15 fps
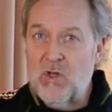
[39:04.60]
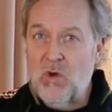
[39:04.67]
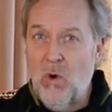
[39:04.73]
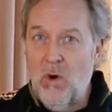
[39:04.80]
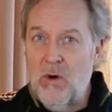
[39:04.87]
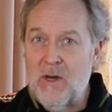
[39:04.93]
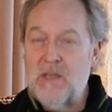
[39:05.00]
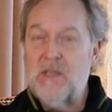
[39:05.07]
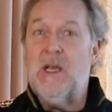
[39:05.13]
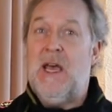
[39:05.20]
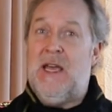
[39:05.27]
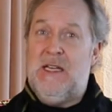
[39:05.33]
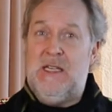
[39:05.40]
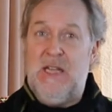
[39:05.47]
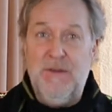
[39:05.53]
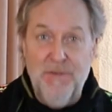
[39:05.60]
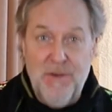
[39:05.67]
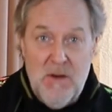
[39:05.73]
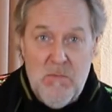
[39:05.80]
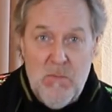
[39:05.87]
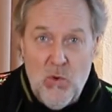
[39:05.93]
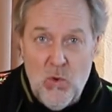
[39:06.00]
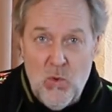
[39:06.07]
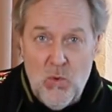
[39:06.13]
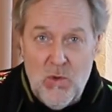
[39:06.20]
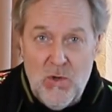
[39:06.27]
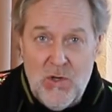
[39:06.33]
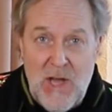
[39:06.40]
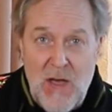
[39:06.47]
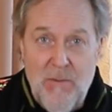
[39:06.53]
stories, different
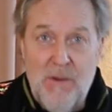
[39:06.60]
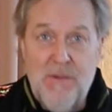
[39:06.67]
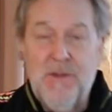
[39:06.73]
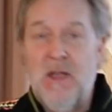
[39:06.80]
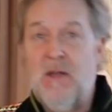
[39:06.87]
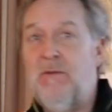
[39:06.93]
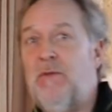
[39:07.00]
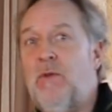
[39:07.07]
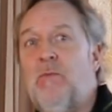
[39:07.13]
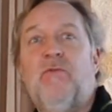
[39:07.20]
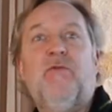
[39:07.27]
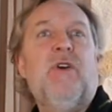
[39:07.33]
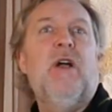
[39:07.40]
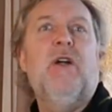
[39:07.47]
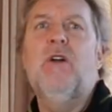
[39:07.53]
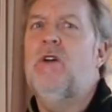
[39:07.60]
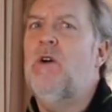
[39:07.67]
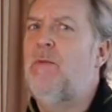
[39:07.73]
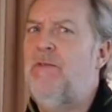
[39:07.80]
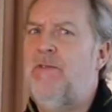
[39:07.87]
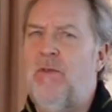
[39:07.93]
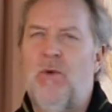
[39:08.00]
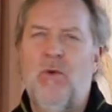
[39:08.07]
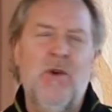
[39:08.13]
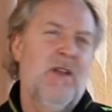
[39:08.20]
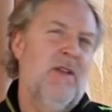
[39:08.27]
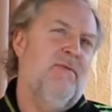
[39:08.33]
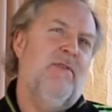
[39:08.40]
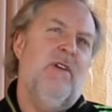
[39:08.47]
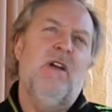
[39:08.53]
moods, everything from very
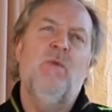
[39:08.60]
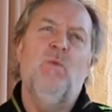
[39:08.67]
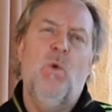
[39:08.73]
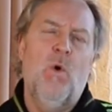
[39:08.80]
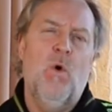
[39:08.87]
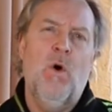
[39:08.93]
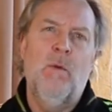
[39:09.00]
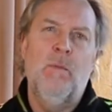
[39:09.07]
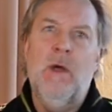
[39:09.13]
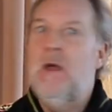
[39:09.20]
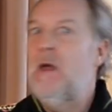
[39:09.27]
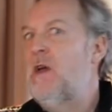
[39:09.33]
comforting, very warm,